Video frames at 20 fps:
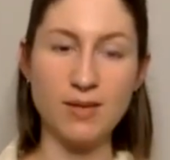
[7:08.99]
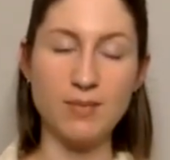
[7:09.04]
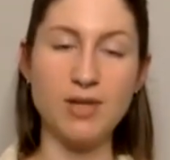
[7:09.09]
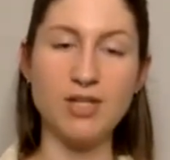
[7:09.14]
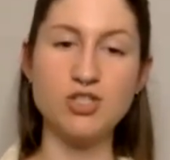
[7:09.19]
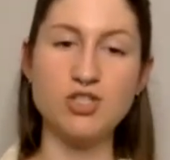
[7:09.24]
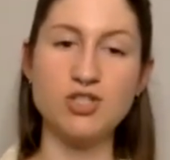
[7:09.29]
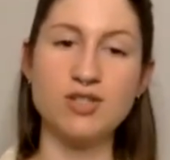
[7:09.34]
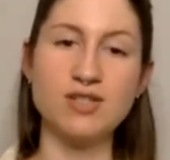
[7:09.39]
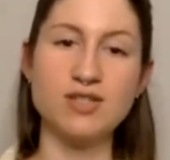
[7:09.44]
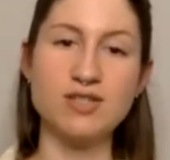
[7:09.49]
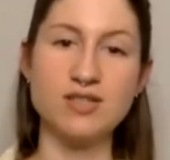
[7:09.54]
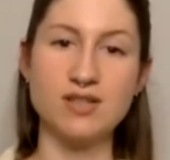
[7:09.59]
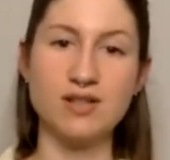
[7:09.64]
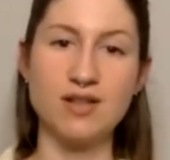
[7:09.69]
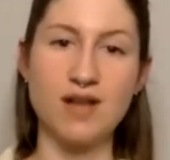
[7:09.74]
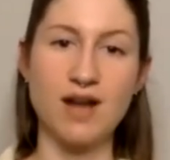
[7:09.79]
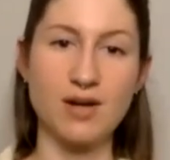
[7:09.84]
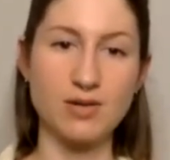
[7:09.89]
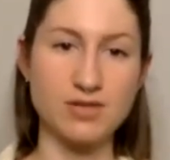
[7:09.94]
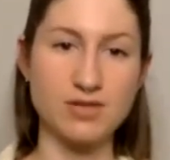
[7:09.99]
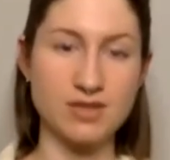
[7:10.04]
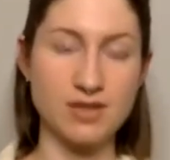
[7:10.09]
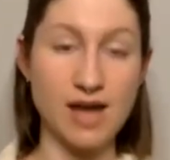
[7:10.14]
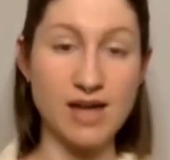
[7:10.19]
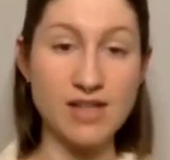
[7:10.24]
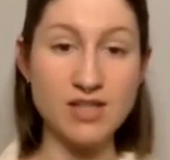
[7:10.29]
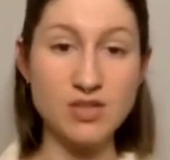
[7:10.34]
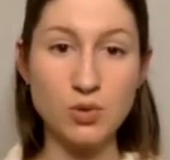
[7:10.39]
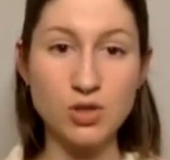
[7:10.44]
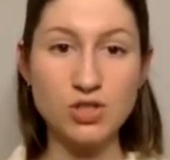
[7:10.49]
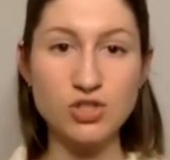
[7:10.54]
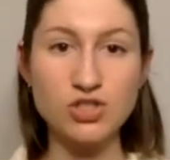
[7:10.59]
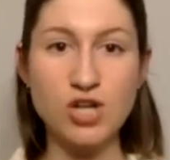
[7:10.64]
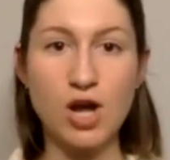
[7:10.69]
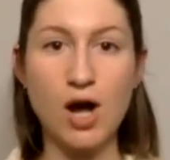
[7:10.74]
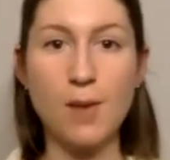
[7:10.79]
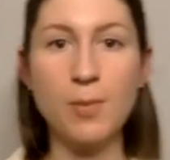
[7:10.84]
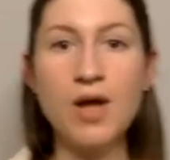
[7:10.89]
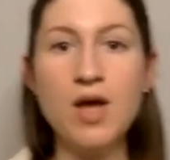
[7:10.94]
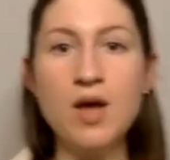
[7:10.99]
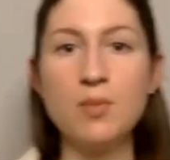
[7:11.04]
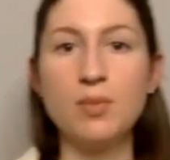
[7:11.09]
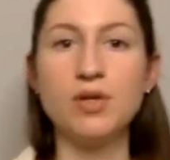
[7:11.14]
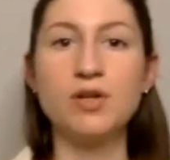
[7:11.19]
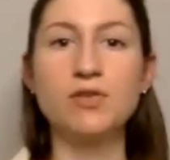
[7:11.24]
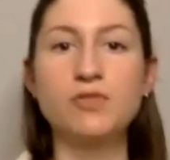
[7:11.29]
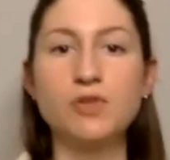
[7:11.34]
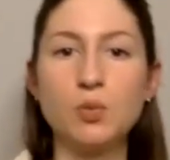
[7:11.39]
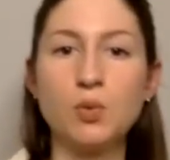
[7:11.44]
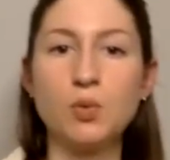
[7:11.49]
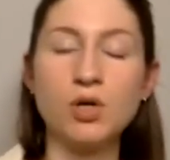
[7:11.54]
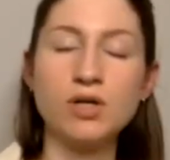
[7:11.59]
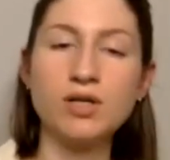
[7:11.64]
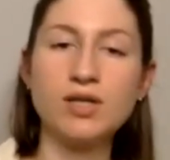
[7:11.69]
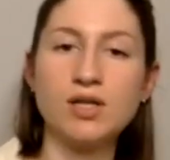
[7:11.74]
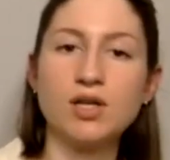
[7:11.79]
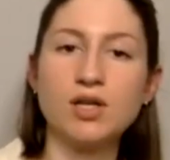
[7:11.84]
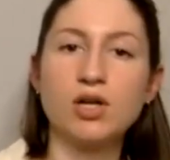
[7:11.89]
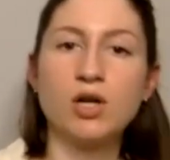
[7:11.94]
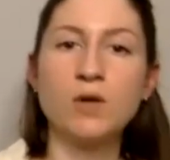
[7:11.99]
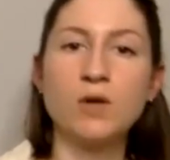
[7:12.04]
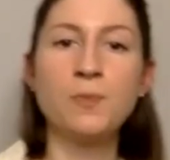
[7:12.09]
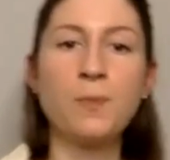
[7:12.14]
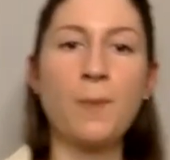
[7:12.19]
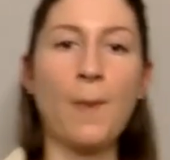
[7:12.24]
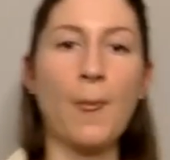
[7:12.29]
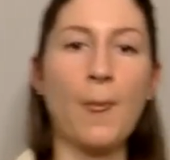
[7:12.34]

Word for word: I mentioned this in the last, last workshop, but if you weren't here,